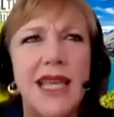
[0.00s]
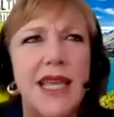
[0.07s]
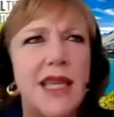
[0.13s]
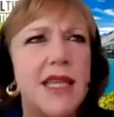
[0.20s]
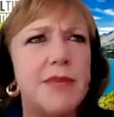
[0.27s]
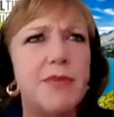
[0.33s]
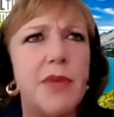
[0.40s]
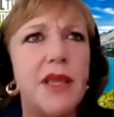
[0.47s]

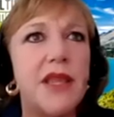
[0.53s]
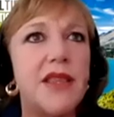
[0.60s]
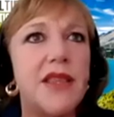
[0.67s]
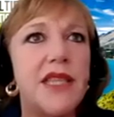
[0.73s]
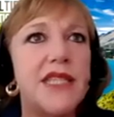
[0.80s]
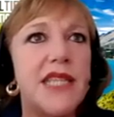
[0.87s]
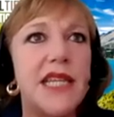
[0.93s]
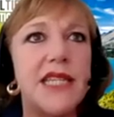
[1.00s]
Um,
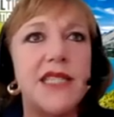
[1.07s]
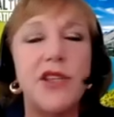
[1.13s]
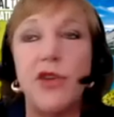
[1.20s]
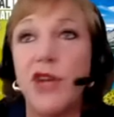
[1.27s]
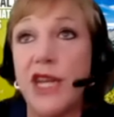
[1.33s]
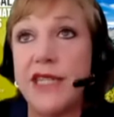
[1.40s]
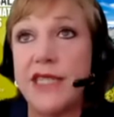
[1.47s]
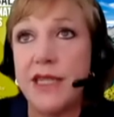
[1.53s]
the date is here
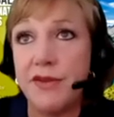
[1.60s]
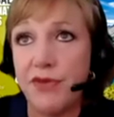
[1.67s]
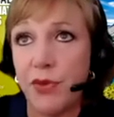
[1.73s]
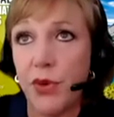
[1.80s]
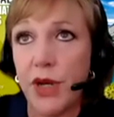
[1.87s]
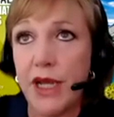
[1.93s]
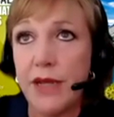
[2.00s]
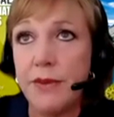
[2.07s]
in
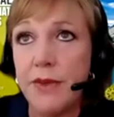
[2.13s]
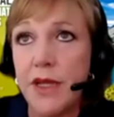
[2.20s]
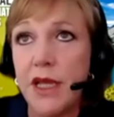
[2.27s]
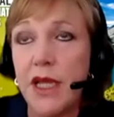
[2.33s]
1840.